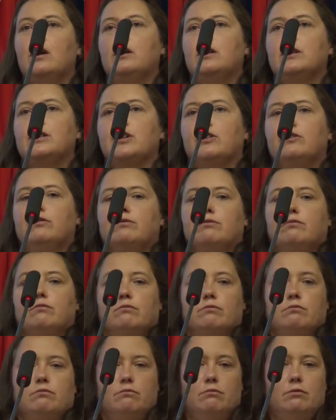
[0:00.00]
So
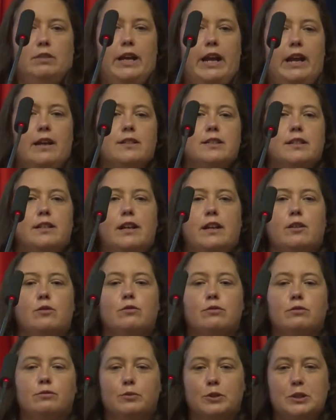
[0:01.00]
the next
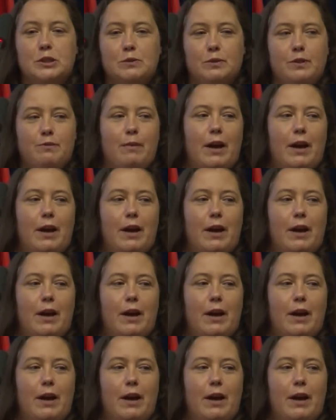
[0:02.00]
thing, once we've